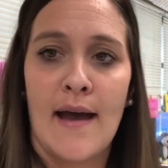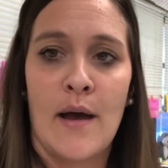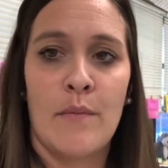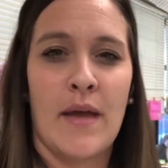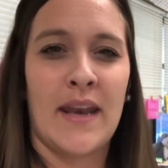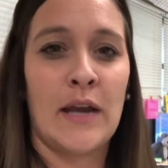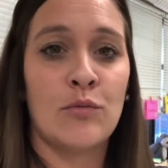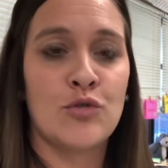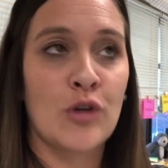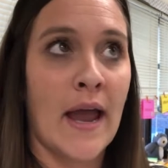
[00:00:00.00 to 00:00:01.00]
um, and I
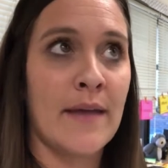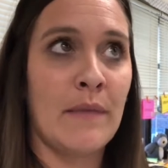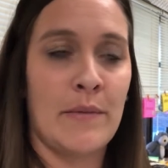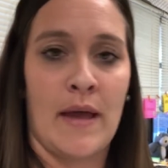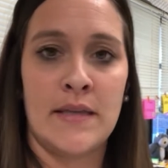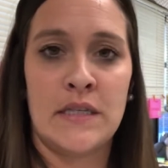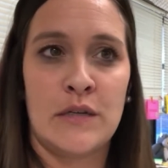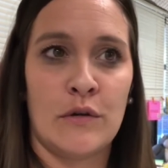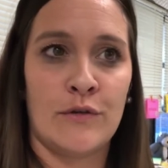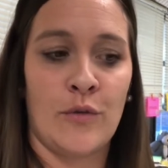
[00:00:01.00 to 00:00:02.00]
try my best
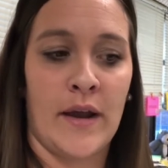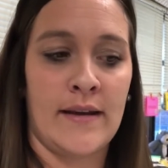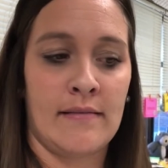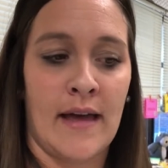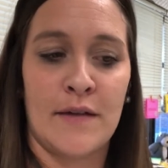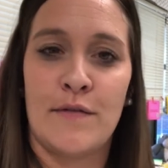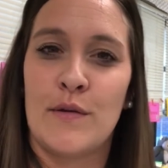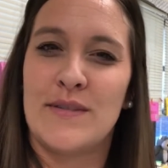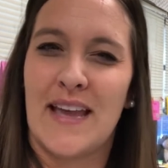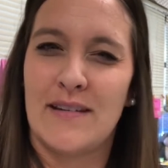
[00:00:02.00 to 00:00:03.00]
to avoid a lot of
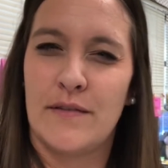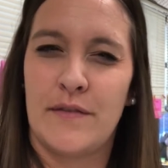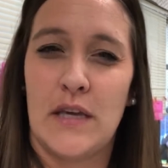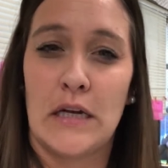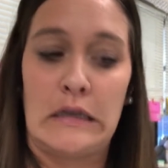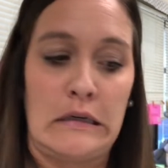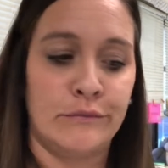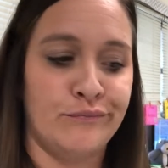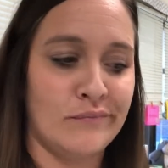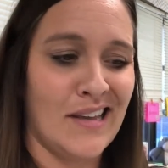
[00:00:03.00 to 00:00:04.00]
those end of
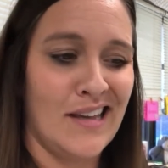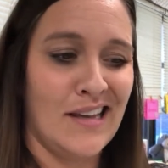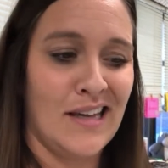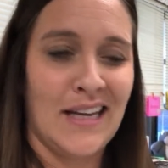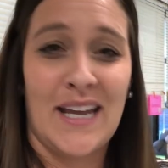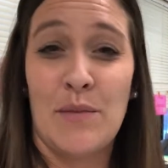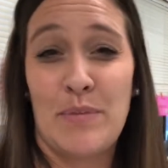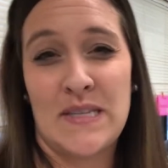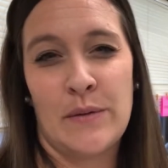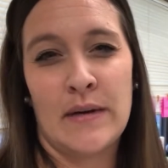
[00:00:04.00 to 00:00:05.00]
year kind of
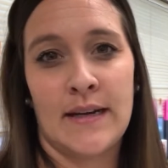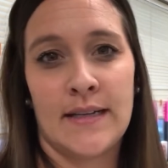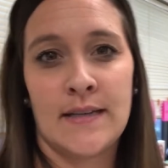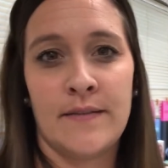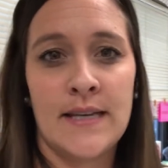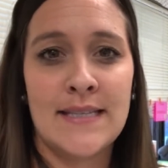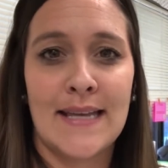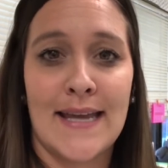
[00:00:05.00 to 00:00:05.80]
busy work activities.